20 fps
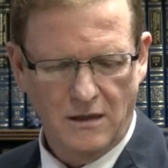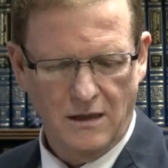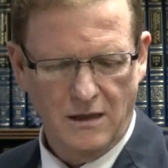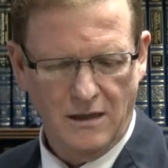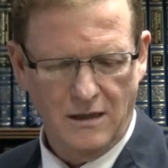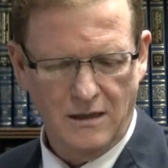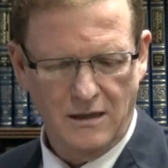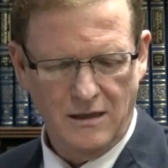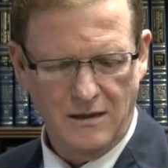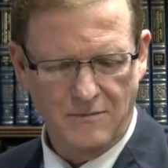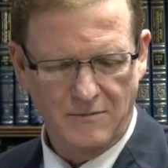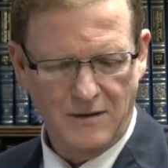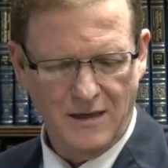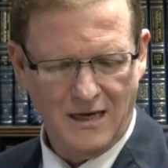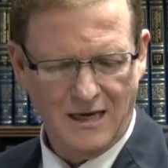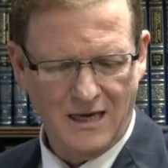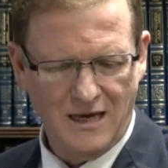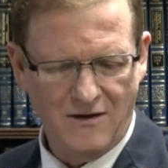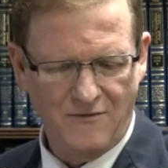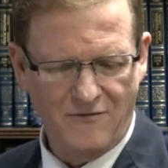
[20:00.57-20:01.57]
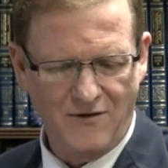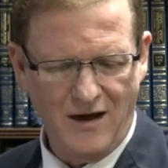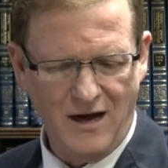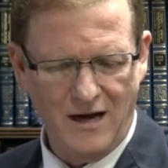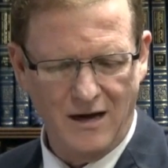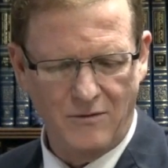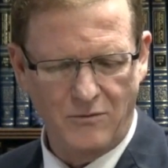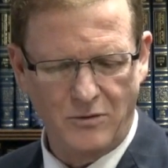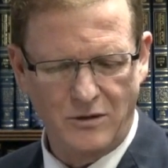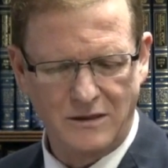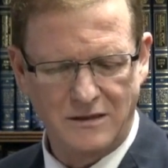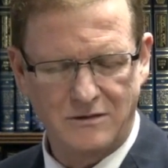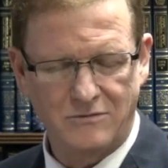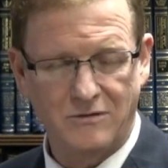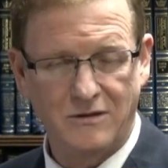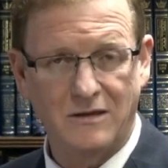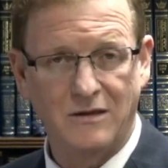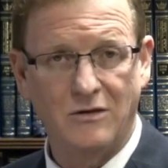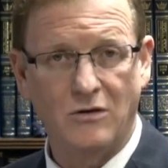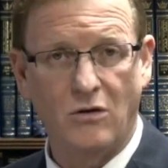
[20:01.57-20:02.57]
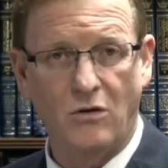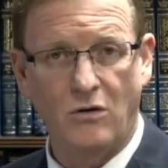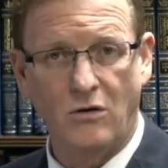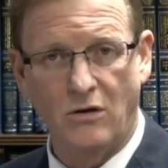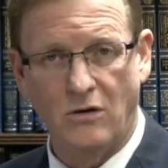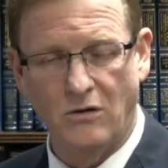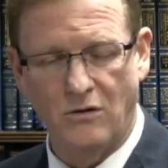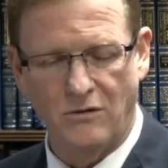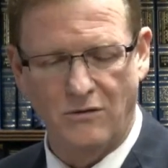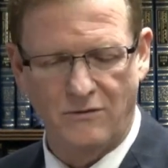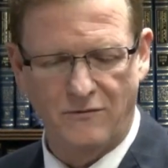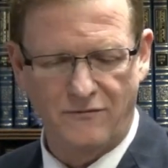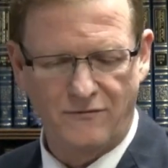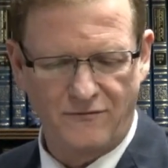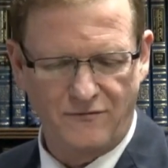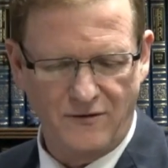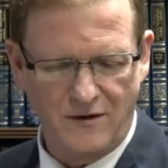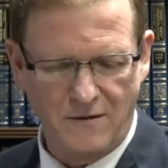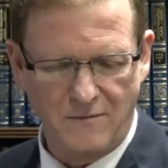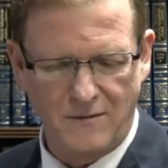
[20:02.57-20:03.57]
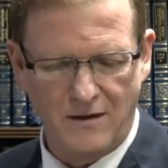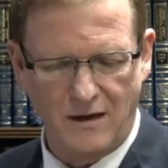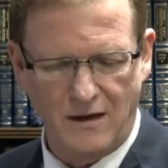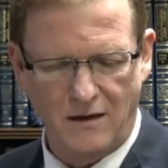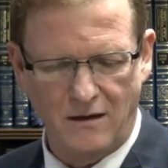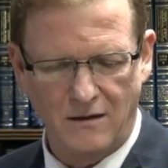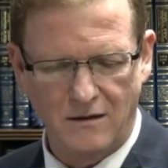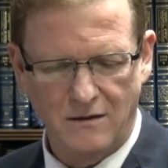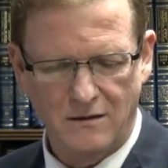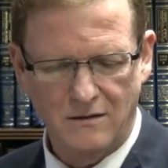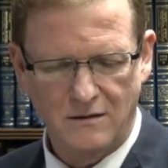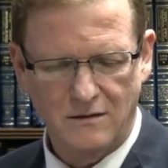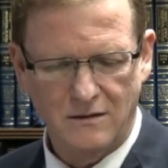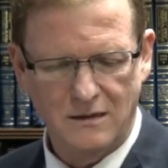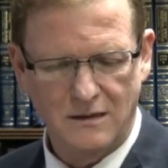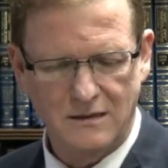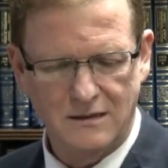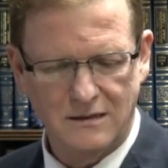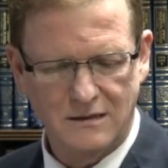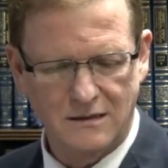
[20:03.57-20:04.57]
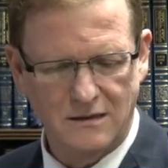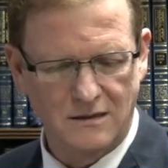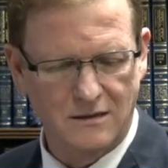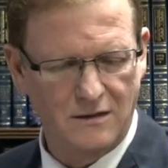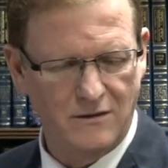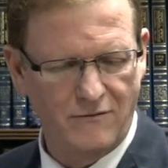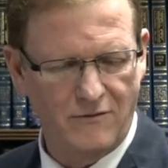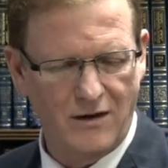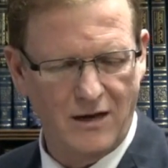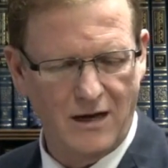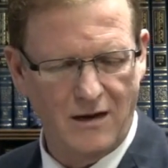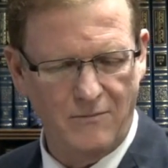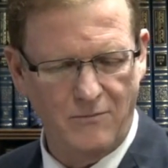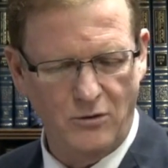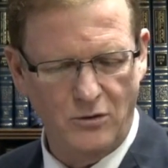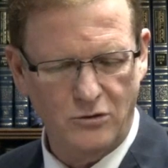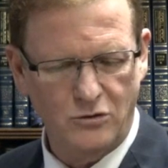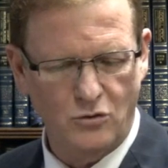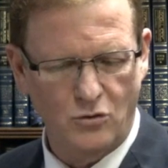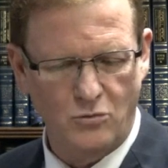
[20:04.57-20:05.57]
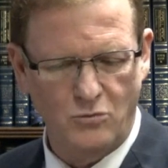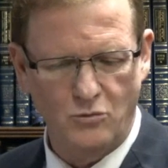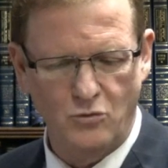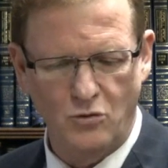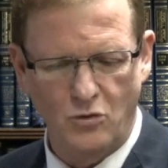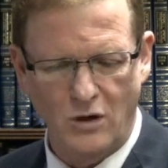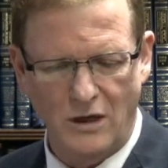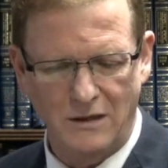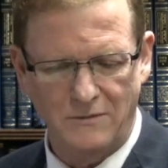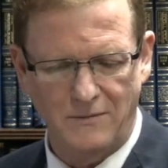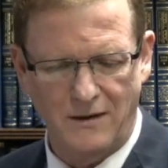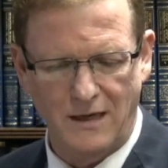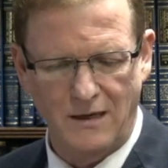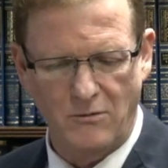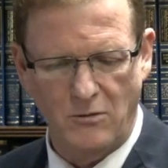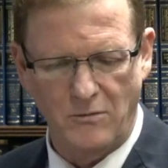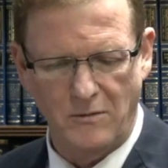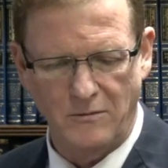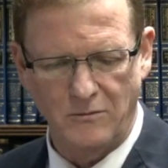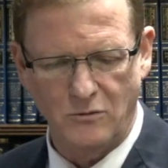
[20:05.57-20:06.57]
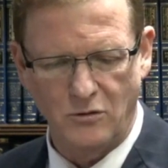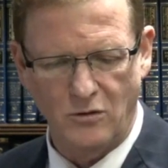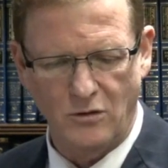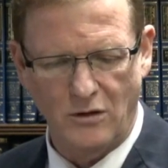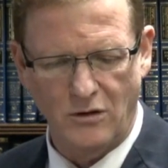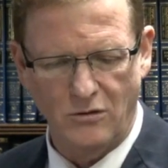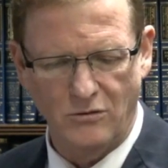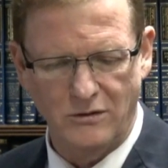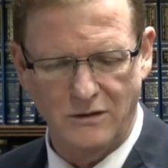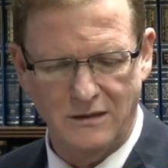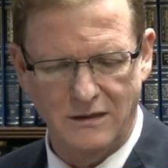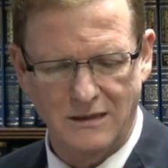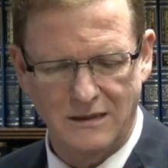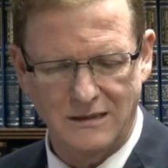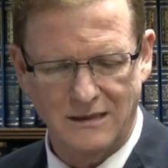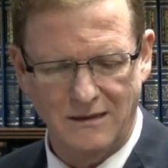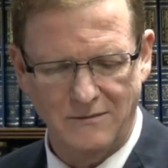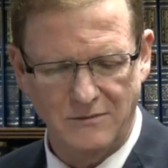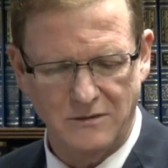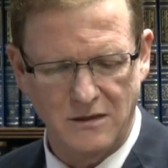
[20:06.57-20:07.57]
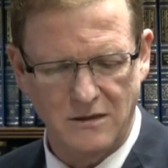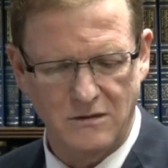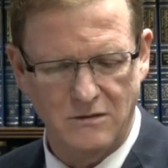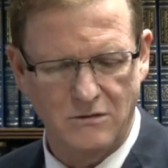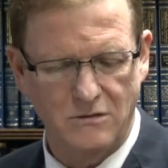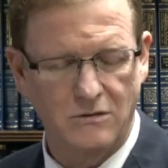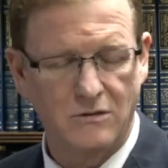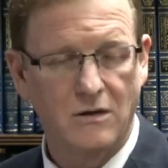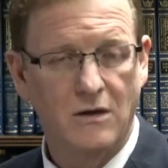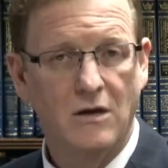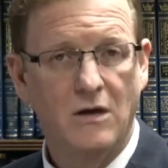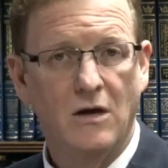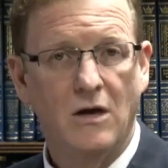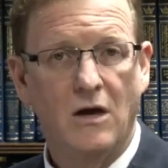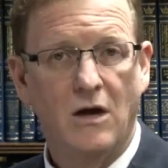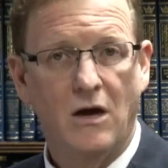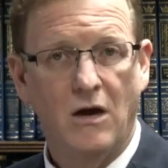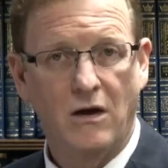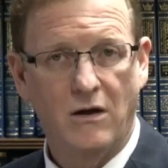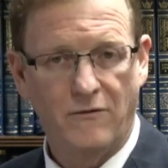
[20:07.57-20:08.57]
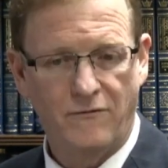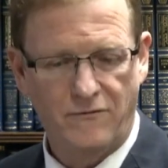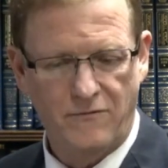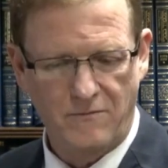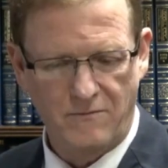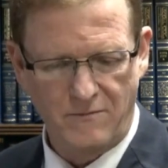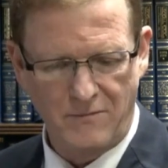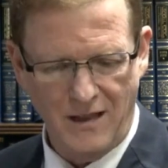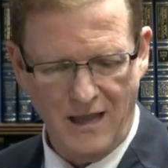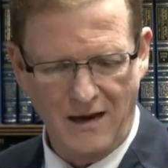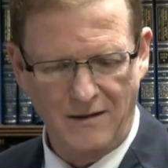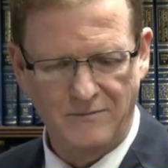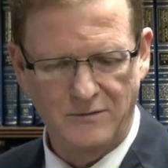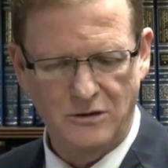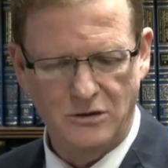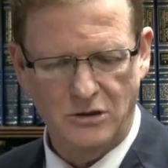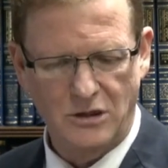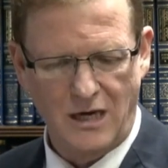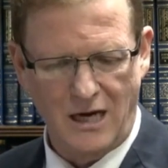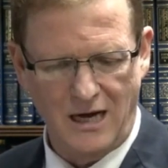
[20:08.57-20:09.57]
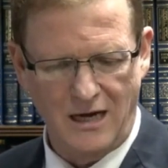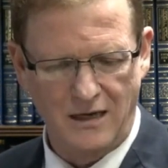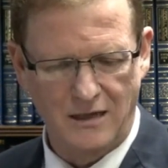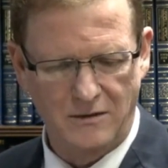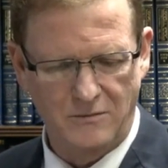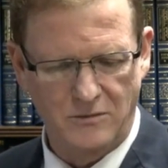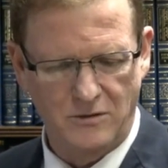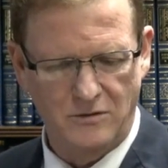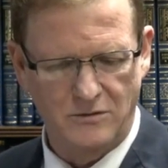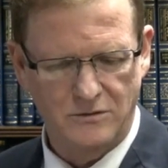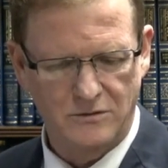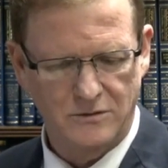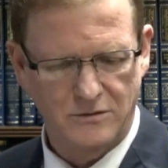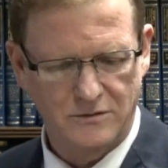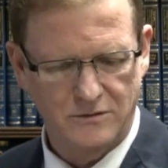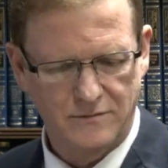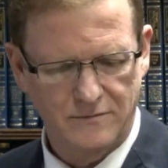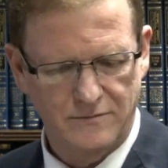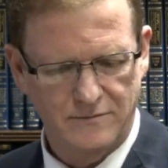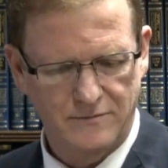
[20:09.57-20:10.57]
and im nekeva, when it's written or female, it served lerabot rumurat balemumim, to include the substitute of blamish animals.